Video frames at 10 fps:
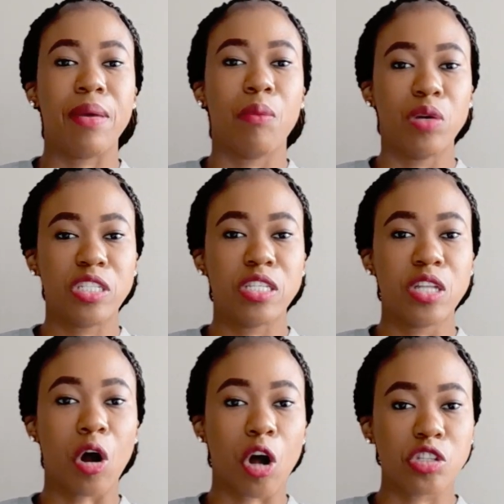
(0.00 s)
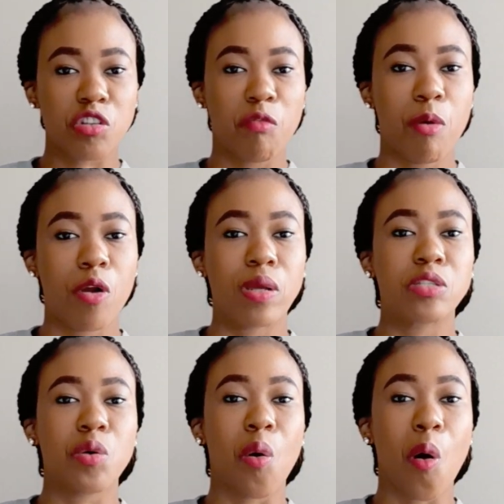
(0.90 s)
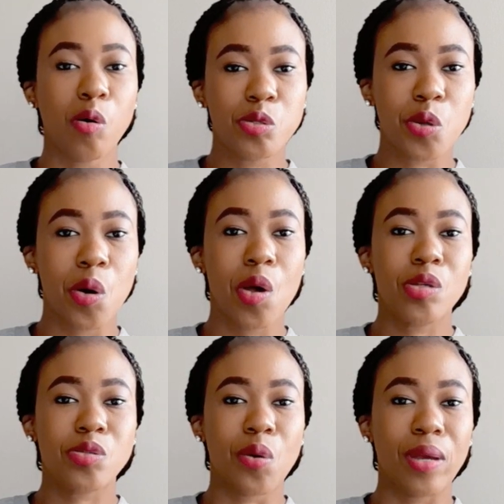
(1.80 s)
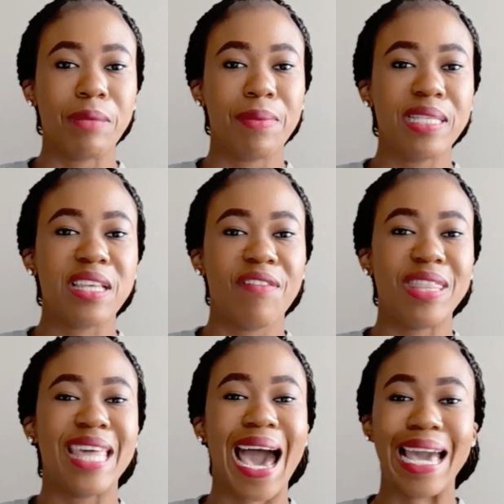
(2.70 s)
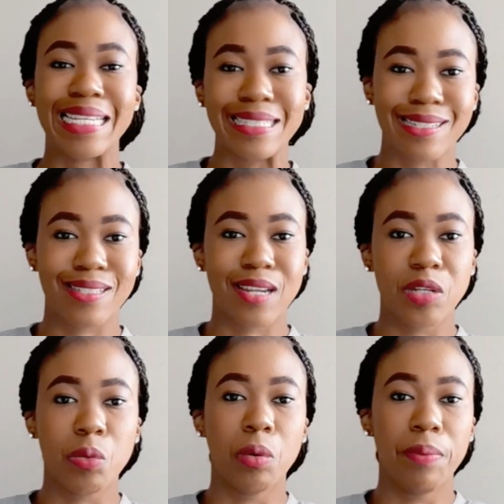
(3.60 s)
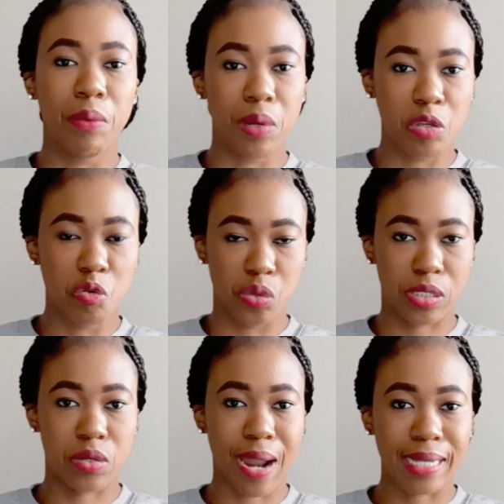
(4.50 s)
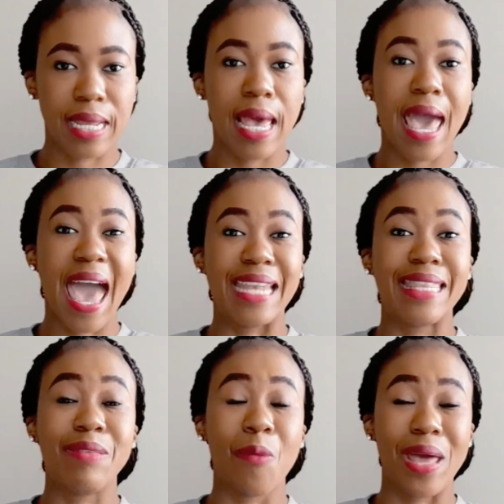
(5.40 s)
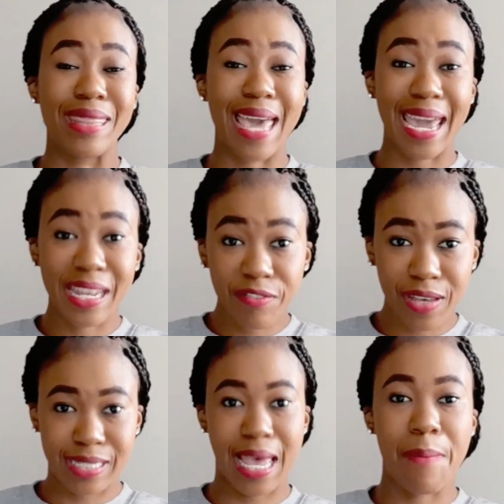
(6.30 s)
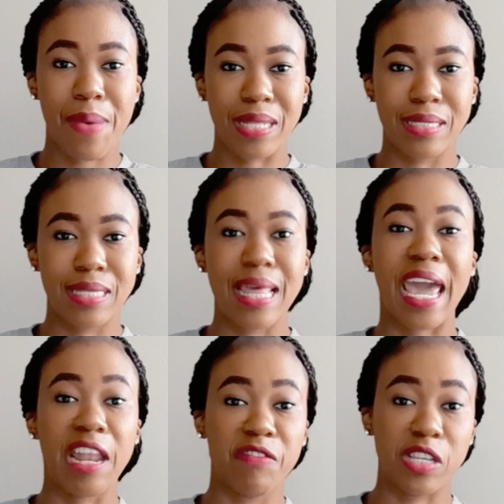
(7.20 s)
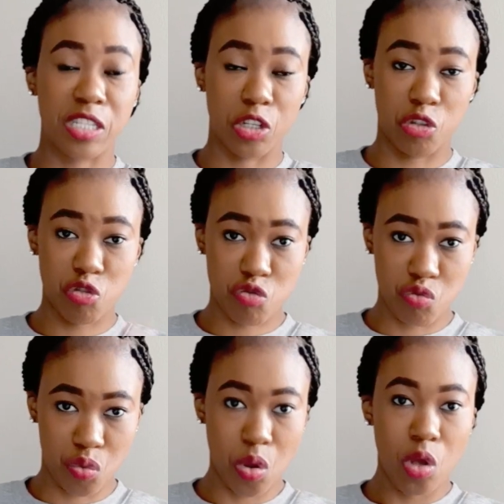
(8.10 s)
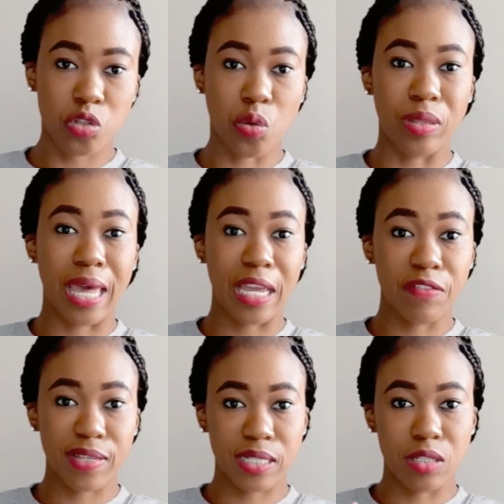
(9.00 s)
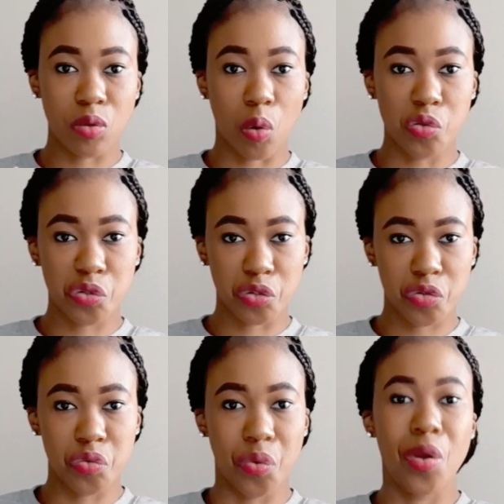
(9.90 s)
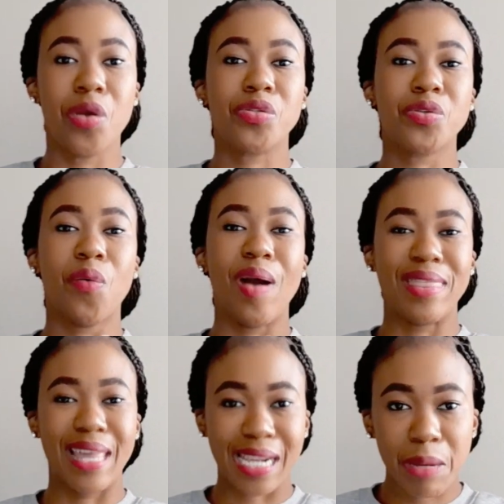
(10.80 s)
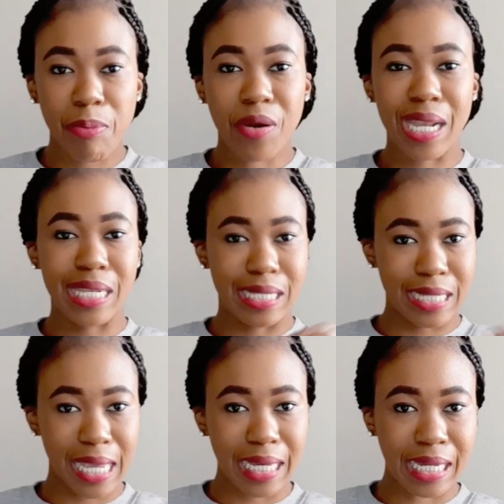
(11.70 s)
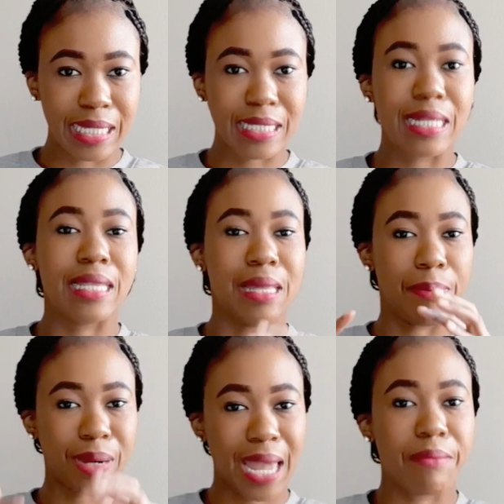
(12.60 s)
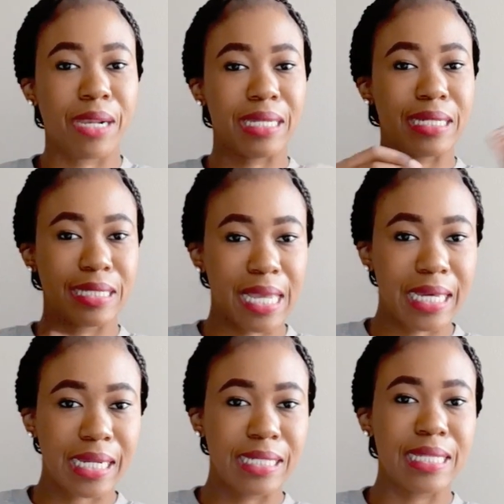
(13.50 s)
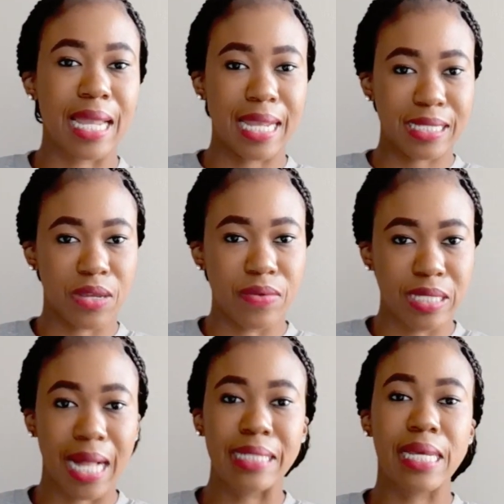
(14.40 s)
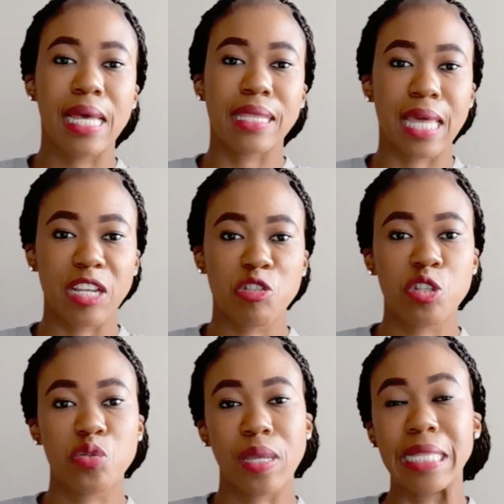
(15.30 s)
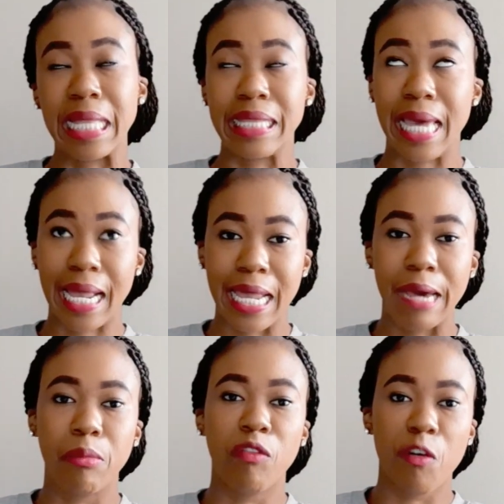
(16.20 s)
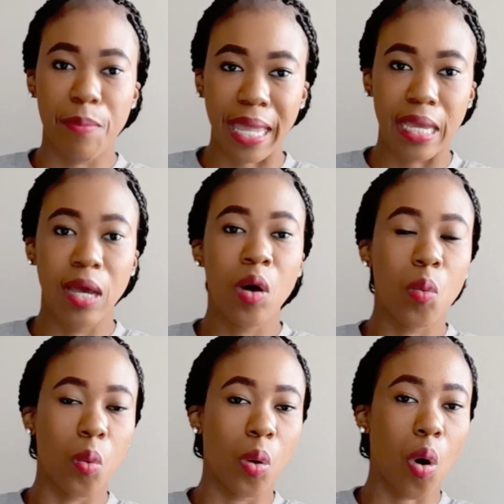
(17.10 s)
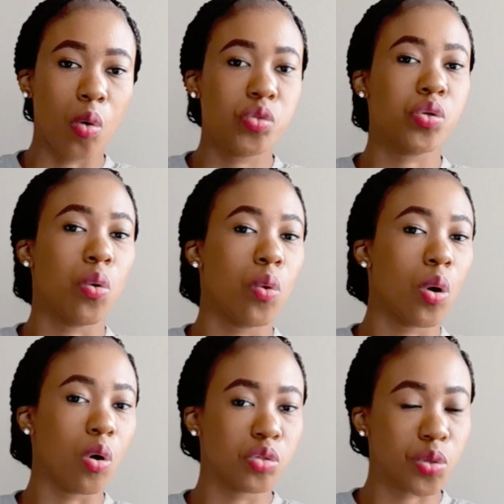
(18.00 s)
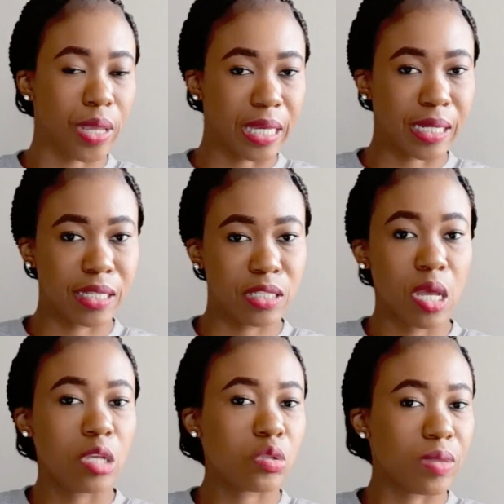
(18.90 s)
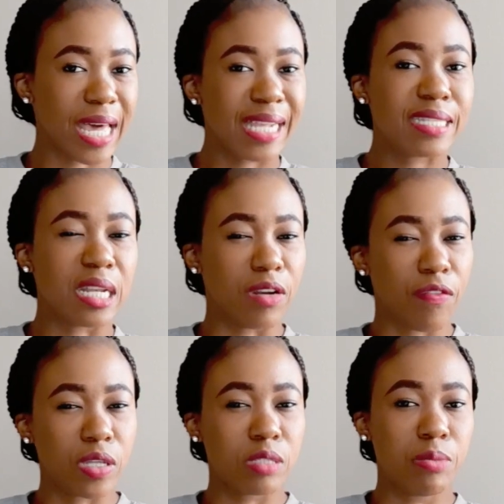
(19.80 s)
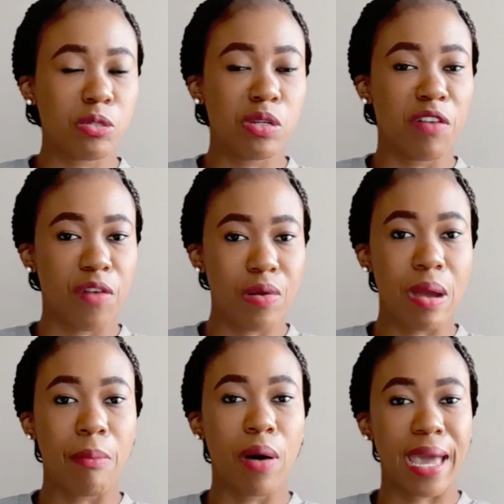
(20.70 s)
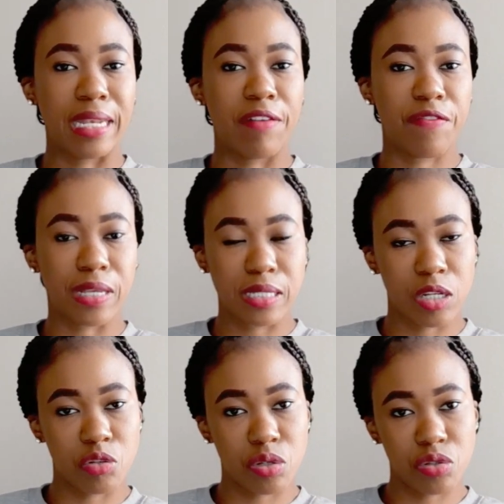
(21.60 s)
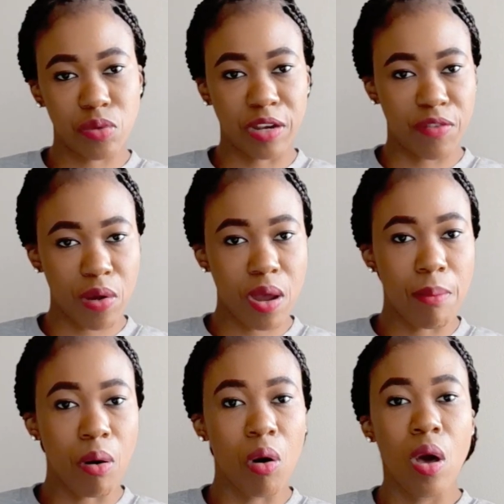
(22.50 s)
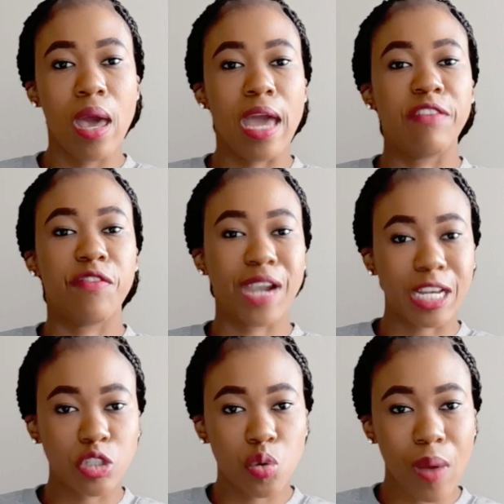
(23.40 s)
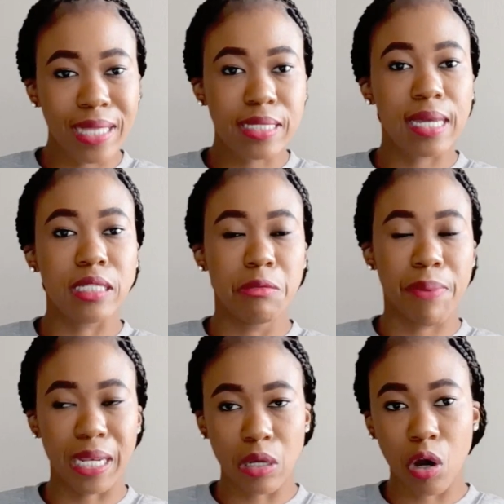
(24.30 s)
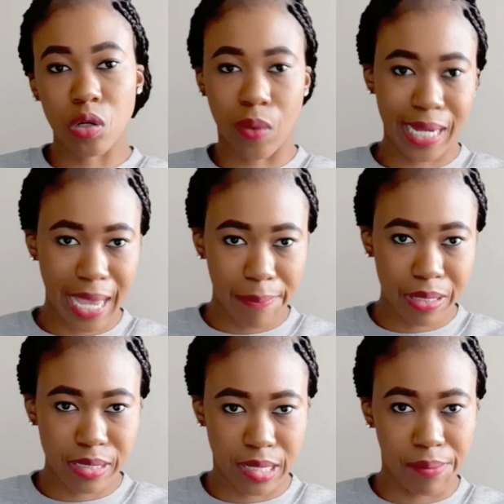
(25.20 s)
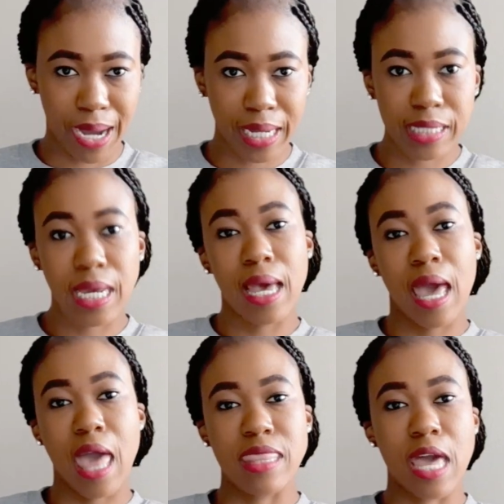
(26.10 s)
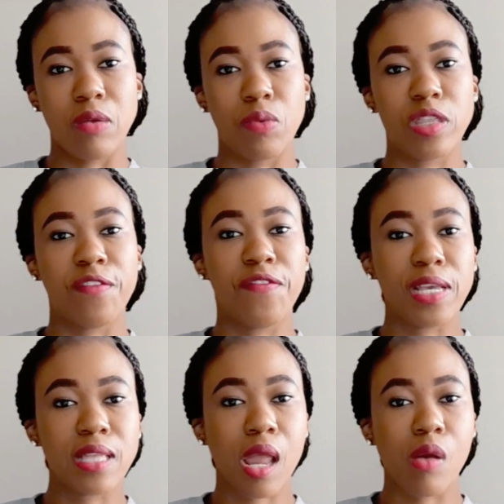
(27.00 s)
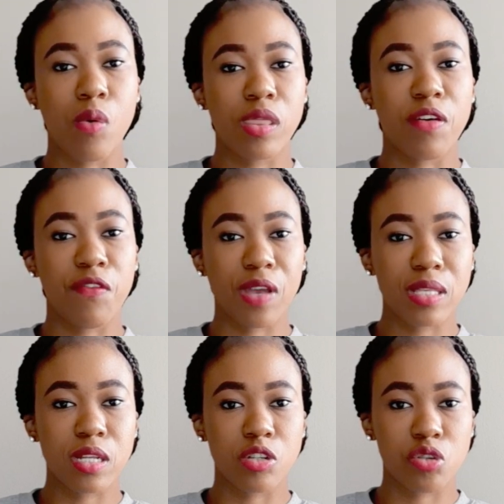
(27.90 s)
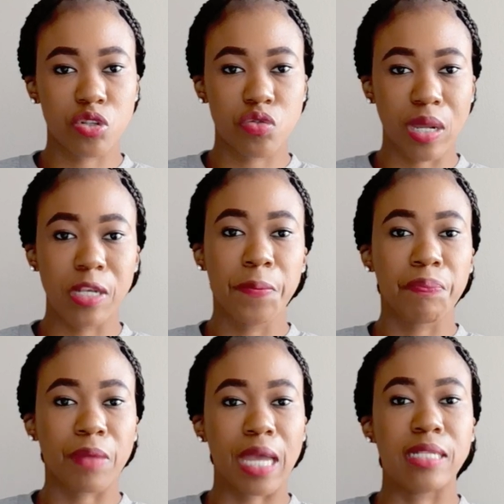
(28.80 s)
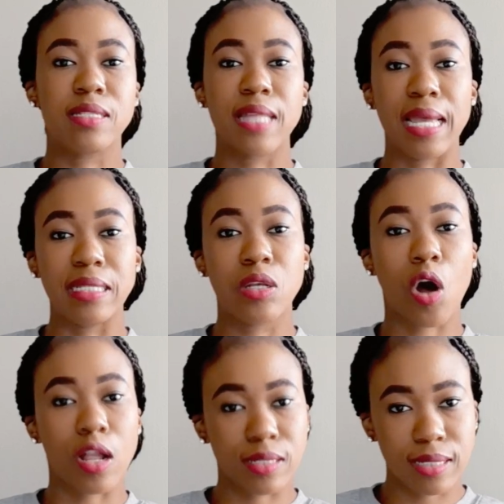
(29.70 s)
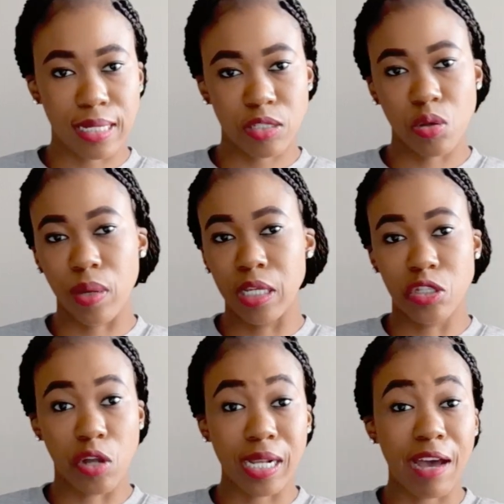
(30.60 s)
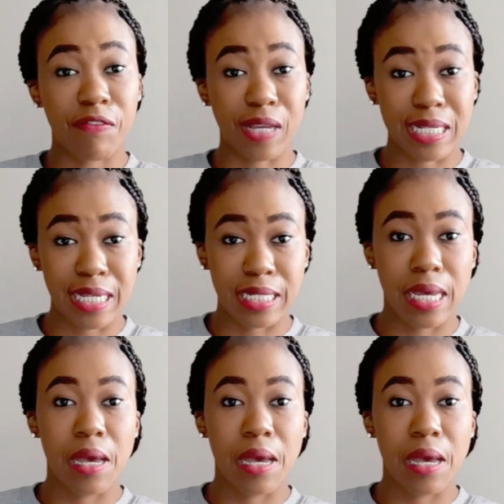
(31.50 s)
which is the cost of borrowing. So it means even their interest rate will be reduced, right? And when the inverse happens, the inverse is true. So the inverse is also true. So when the repo rate is increased, the prime rate is increased, and as a result, the interest rate that they are liable for paying will also increase. So that is the difference between a variable and a fixed interest rate. Variable, it fluctuates depending on what happens in the market, and then with a fixed interest rate, it stays constant, so it is not affected